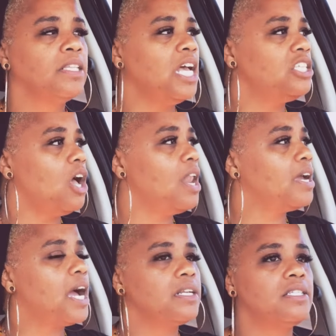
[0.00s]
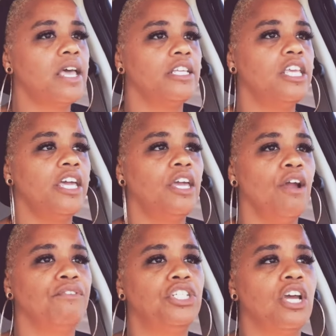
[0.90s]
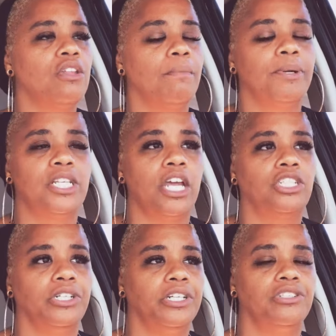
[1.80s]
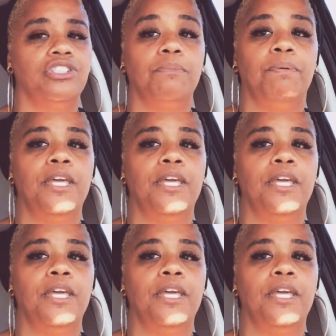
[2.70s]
That's all I gotta say. Take care of each other and protect your energy.